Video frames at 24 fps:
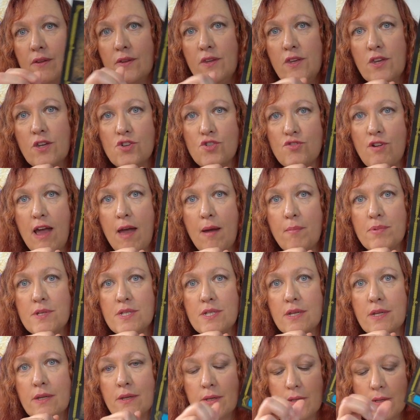You're
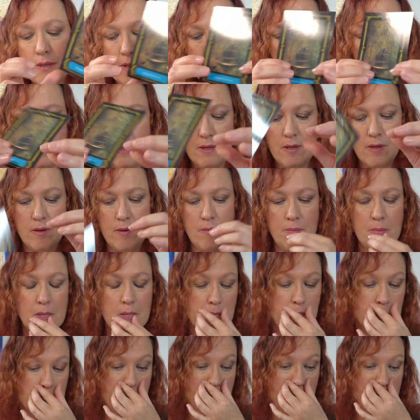trapped
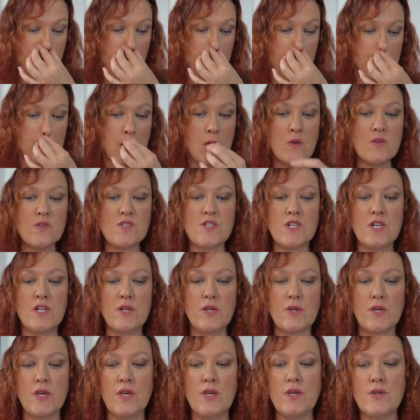because you refuse to
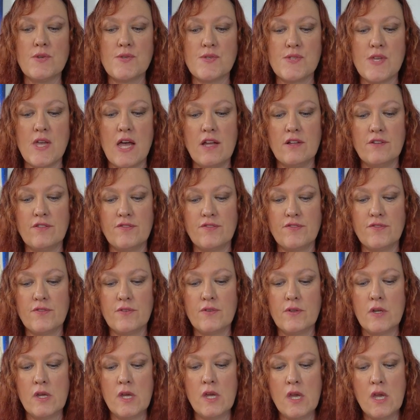look at yourself.
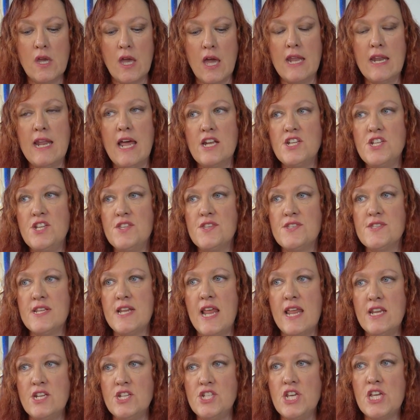And actually, there's an
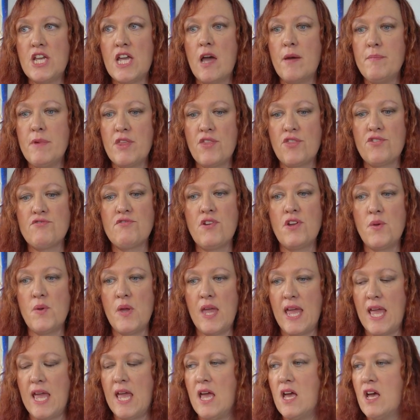energy coming through
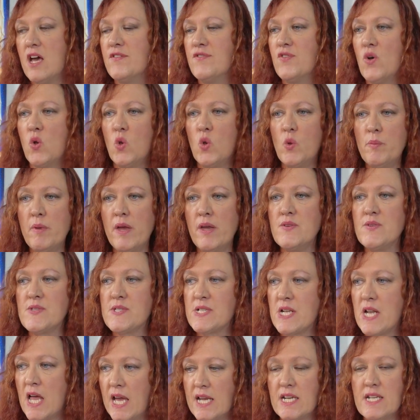here of
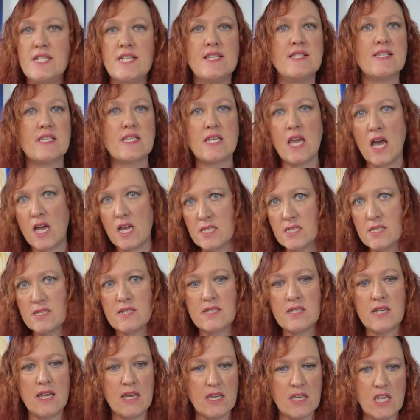almost like
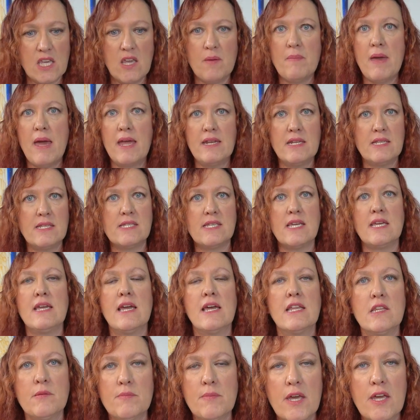disgust at humanity
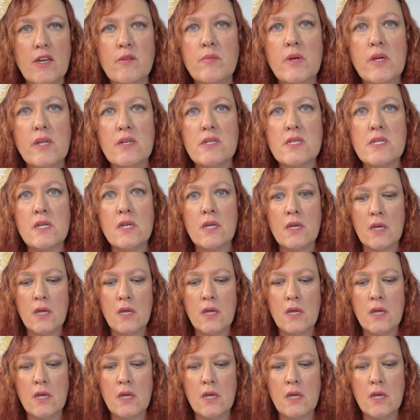at the moment.